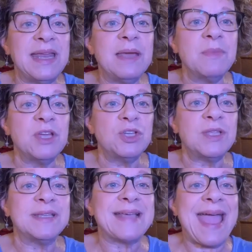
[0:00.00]
image
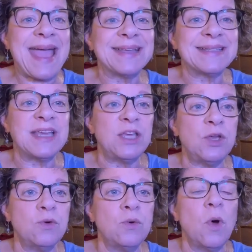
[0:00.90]
that's asking
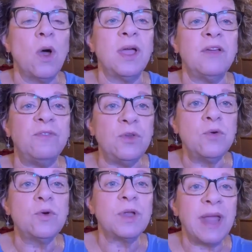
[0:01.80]
you if
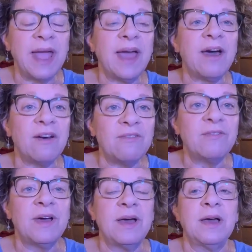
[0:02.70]
you could
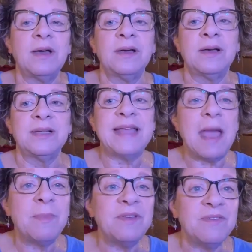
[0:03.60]
have
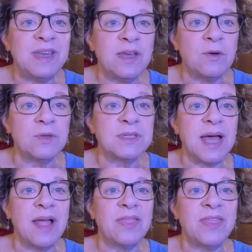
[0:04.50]
tapping videos
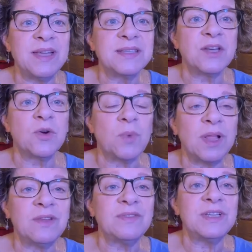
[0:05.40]
on things that are
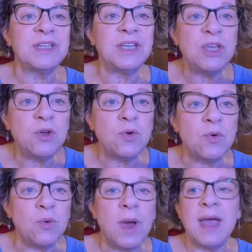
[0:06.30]
relevant to
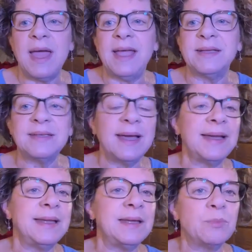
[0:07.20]
you,
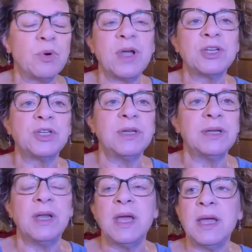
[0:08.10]
anxiety,
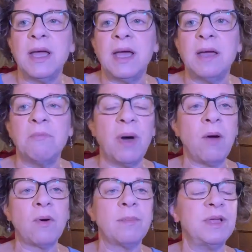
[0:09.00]
depression,
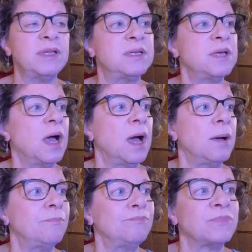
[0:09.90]
empowerment,
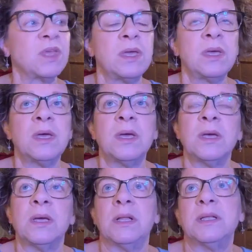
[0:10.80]

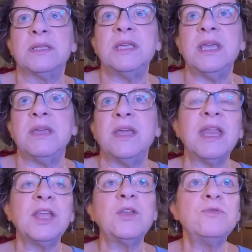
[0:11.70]
let's see,
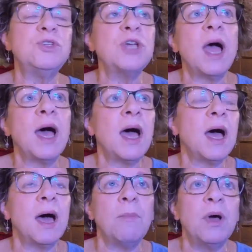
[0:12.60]
getting a new
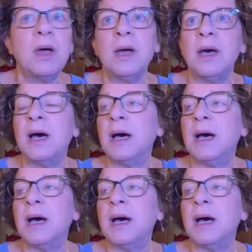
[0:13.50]
job,